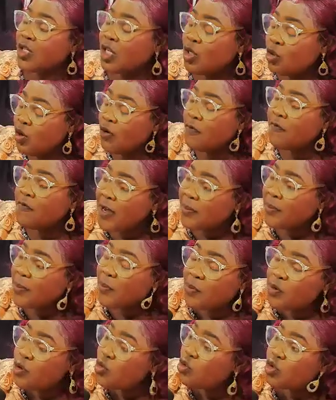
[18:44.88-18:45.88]
Don't fight
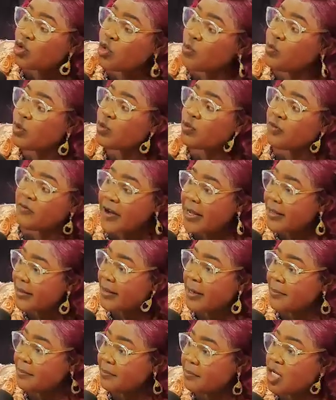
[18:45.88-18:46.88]
people you don't supposed to fight
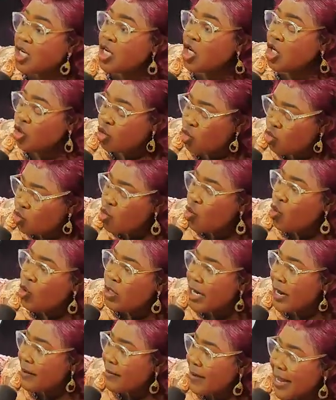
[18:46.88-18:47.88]
them. Mm-hmm. Do
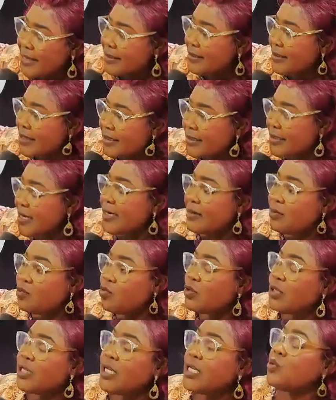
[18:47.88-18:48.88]
the right things and
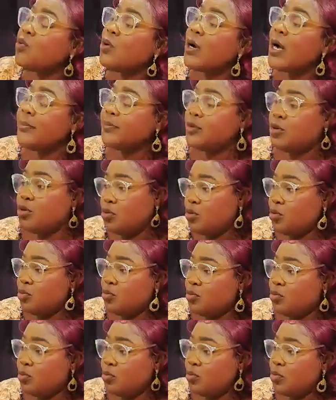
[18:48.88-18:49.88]
good things will come to you.
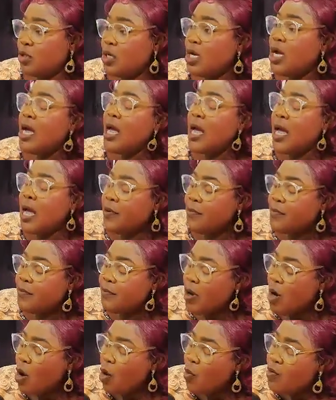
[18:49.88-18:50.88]

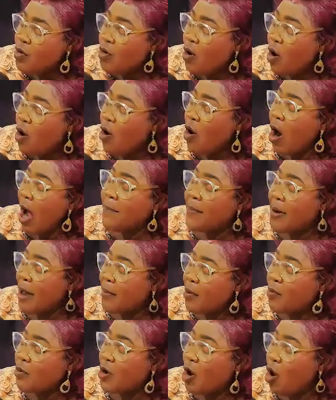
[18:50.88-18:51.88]
Obi oho
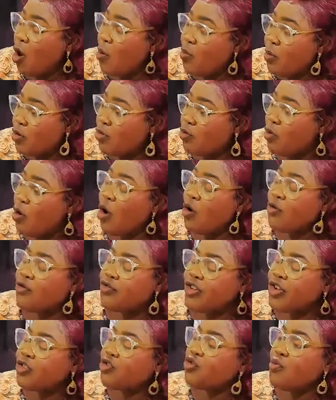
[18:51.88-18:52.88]
abrabo na obo no on
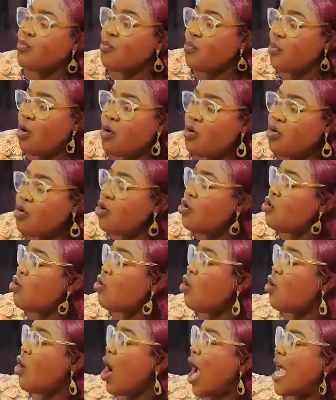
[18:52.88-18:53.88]
hwe so mbo.
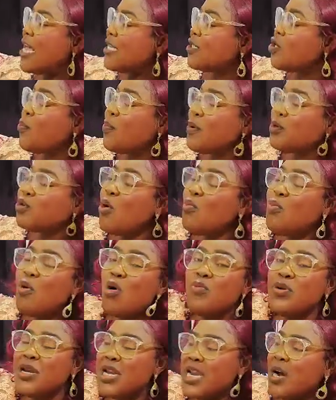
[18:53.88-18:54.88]
Aye so person obo
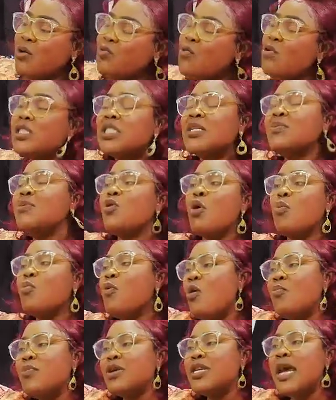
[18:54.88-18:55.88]
obi die. Untimi nko bo
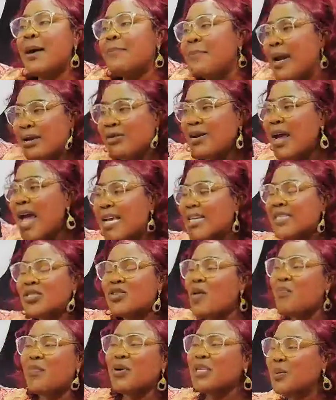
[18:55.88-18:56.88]
obi die ma no. It's
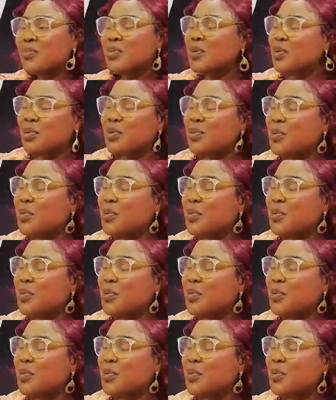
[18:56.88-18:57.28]
not possible.